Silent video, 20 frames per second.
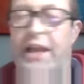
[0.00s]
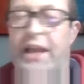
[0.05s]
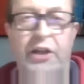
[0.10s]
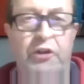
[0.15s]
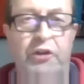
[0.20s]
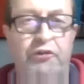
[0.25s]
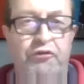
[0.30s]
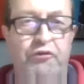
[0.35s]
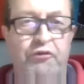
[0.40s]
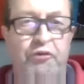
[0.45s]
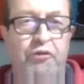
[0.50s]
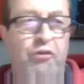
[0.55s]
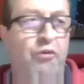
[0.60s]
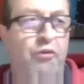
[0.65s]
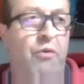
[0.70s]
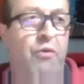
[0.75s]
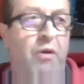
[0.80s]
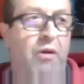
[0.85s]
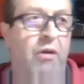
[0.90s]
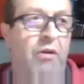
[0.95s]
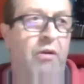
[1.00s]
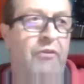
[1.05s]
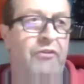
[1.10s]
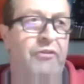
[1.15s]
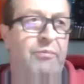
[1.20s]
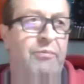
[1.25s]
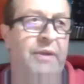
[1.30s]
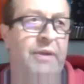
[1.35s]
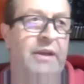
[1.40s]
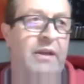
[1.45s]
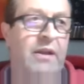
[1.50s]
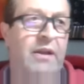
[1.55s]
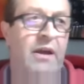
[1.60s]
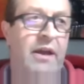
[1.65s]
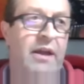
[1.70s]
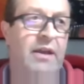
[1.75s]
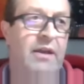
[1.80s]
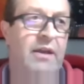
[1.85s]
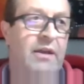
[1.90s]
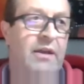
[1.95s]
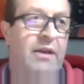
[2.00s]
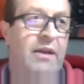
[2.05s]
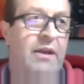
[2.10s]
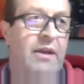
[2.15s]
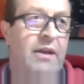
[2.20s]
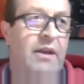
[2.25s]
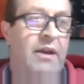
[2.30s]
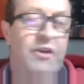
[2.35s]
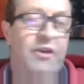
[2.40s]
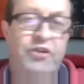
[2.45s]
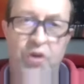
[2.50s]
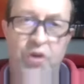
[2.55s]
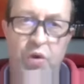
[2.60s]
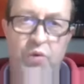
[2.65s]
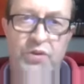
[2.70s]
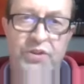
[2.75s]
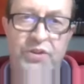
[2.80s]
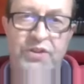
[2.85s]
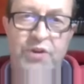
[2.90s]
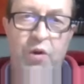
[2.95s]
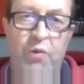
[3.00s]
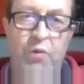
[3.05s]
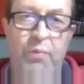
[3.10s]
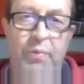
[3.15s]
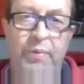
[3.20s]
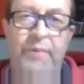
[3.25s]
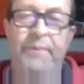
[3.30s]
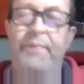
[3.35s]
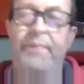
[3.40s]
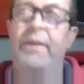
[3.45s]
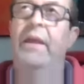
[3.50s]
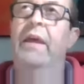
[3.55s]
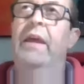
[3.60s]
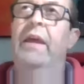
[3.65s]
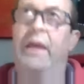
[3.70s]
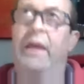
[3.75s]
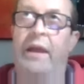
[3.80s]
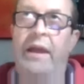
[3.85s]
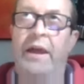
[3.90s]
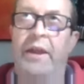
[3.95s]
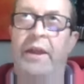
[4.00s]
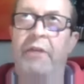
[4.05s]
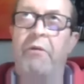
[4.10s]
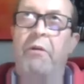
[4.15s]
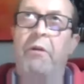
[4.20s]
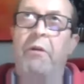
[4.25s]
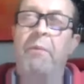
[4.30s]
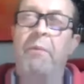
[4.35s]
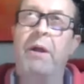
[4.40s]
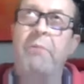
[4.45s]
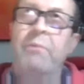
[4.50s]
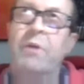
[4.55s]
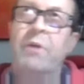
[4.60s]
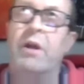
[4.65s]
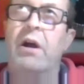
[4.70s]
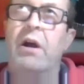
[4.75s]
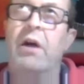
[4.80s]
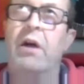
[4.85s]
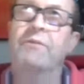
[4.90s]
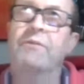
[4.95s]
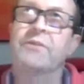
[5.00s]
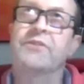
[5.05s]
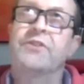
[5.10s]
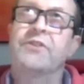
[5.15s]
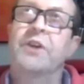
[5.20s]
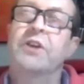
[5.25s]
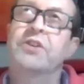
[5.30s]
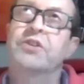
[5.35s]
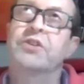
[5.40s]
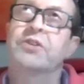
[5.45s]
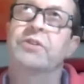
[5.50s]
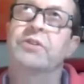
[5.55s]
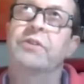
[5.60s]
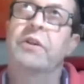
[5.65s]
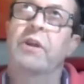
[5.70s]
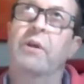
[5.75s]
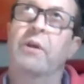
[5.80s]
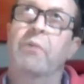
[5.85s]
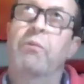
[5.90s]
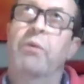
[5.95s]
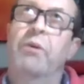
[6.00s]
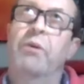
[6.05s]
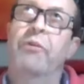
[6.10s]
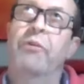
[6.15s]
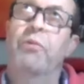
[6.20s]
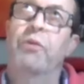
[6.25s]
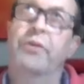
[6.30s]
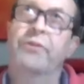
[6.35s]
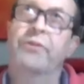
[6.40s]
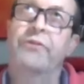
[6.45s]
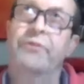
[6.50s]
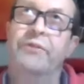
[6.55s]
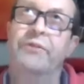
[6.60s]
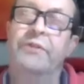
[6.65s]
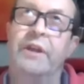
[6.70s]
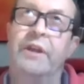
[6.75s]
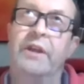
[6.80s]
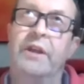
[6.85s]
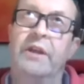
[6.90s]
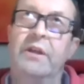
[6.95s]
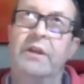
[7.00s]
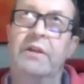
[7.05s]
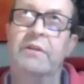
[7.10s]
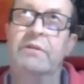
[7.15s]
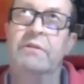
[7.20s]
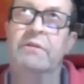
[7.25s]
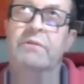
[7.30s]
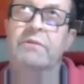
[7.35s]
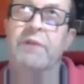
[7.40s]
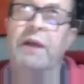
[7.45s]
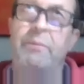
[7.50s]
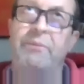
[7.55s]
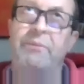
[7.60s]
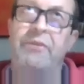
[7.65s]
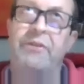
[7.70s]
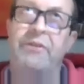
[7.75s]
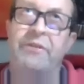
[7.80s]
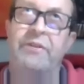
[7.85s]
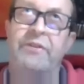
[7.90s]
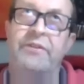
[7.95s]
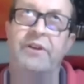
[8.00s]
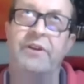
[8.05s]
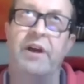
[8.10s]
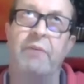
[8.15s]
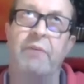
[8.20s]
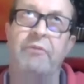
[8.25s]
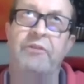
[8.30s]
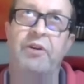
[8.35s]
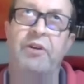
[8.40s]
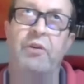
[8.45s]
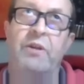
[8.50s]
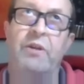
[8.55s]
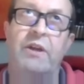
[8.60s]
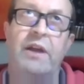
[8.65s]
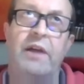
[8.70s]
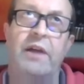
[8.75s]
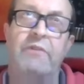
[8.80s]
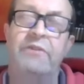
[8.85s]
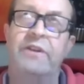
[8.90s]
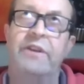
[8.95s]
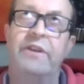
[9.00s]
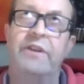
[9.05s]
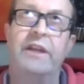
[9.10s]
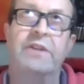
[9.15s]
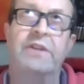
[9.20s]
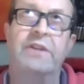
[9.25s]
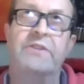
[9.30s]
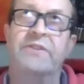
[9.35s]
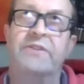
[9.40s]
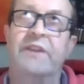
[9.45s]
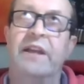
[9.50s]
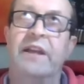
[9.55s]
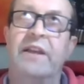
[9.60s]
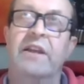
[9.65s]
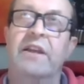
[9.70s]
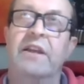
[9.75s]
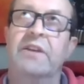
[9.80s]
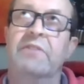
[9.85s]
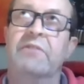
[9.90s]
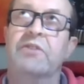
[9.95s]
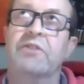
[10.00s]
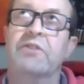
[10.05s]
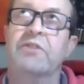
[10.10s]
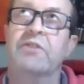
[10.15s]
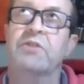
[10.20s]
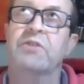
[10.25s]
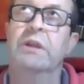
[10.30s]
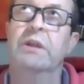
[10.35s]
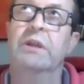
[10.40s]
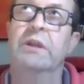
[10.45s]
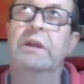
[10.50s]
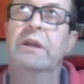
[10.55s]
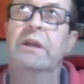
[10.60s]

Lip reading: Alec Drew or to be like Joe Soap. And I remember a conversation with one of the reps at the time, Tony Cavan, an outstanding individual.